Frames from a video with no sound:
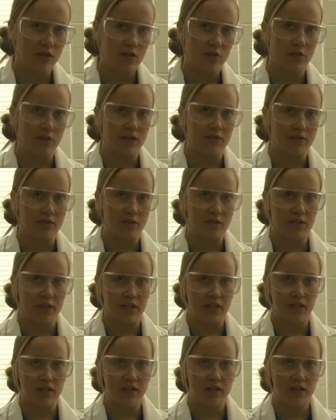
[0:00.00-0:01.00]
You would have to
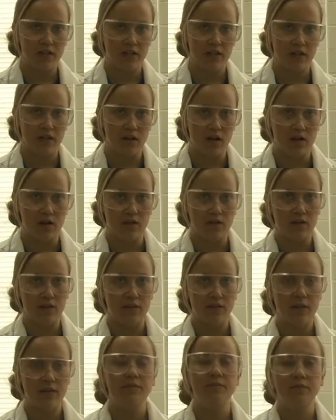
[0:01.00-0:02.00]
read
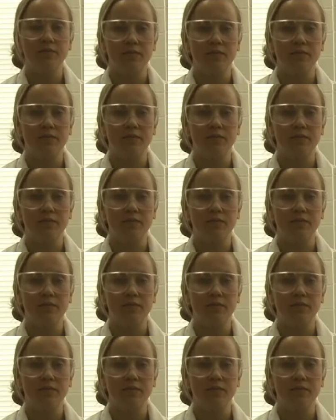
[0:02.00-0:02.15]
autoclave.